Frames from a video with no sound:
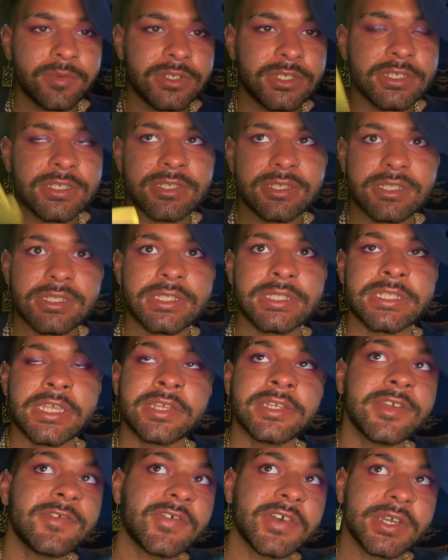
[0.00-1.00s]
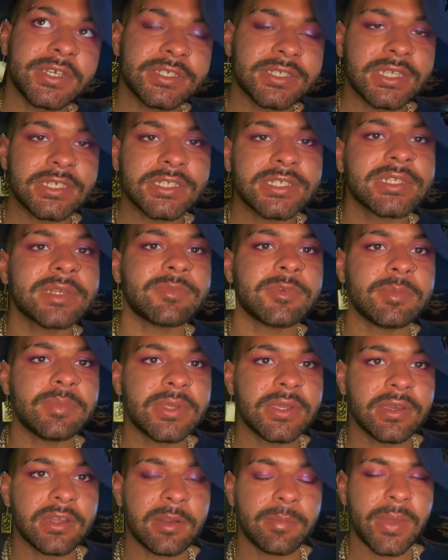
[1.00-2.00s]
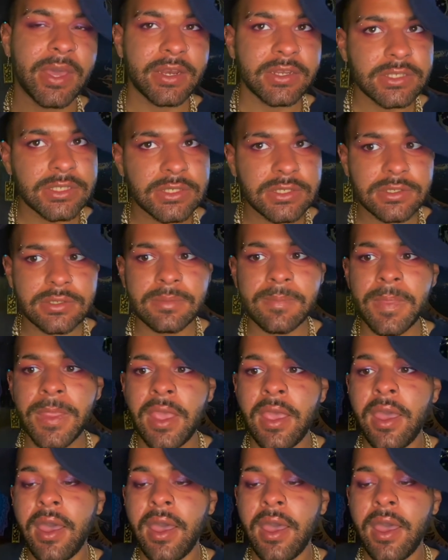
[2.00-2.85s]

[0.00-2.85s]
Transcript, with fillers: which signifies like someone being on a pedestal,